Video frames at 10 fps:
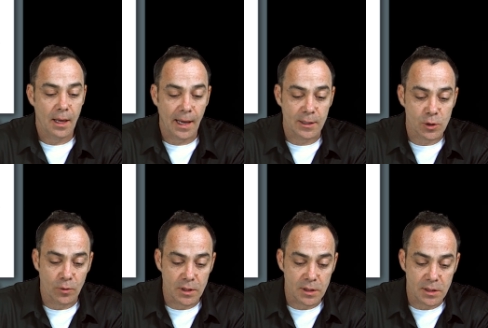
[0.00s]
And so
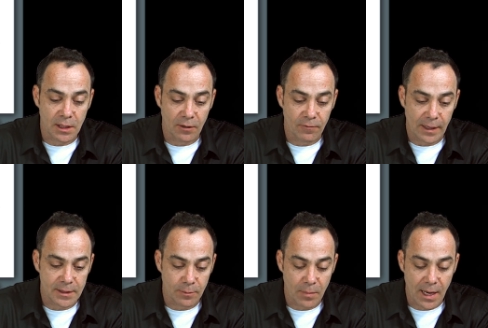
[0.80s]
this is the
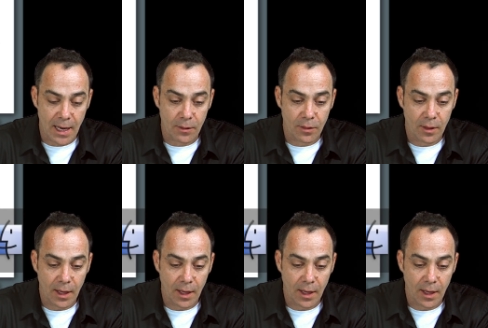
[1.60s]
invented math,